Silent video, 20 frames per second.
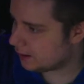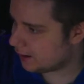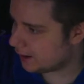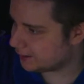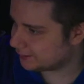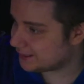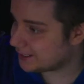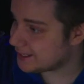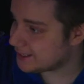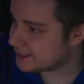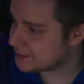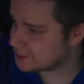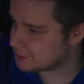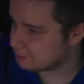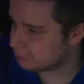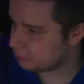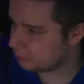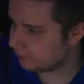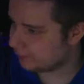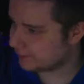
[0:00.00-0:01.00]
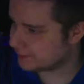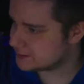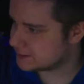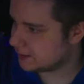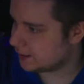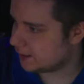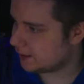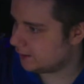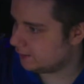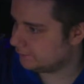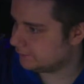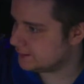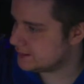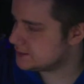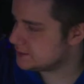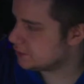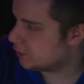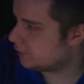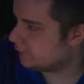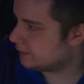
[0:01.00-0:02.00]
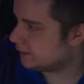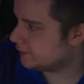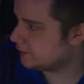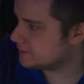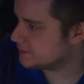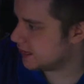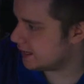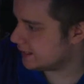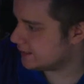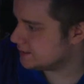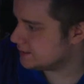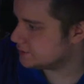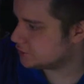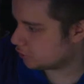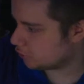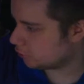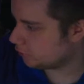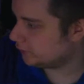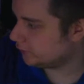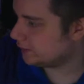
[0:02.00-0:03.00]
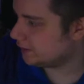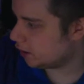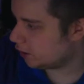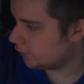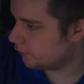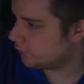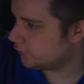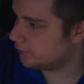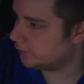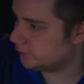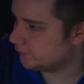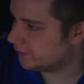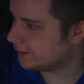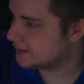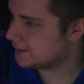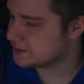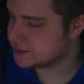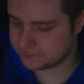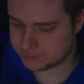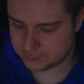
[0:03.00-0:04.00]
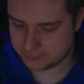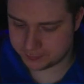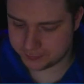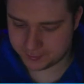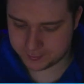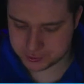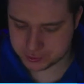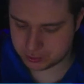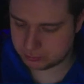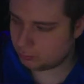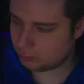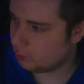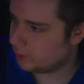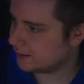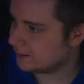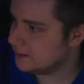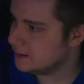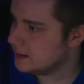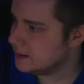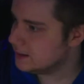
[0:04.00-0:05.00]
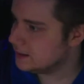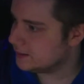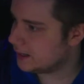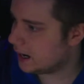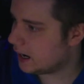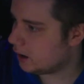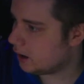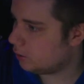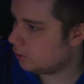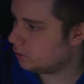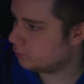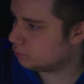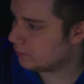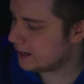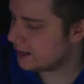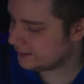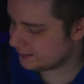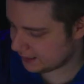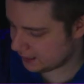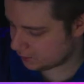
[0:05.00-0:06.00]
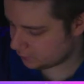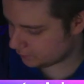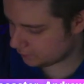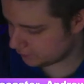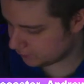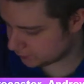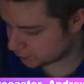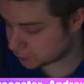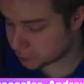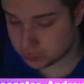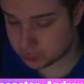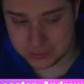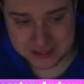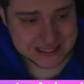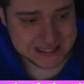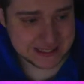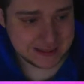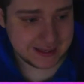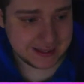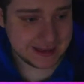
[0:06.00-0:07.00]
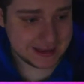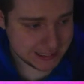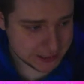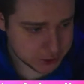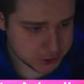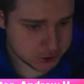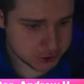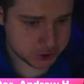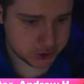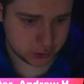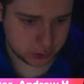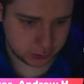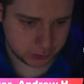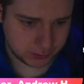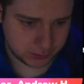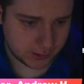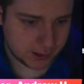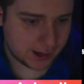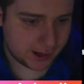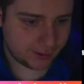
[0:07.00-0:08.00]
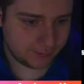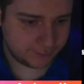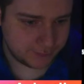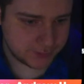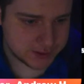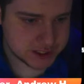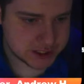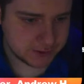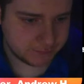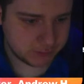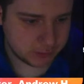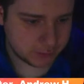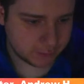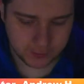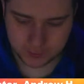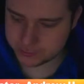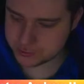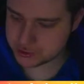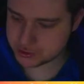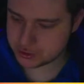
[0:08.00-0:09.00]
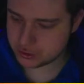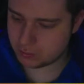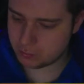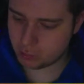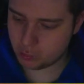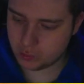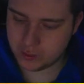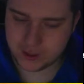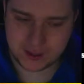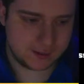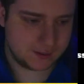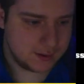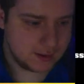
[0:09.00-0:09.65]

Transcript: Kings Point. These are the areas that is currently under the severe thunderstorm warning. Now, right now, the reason they issued this severe thunderstorm warning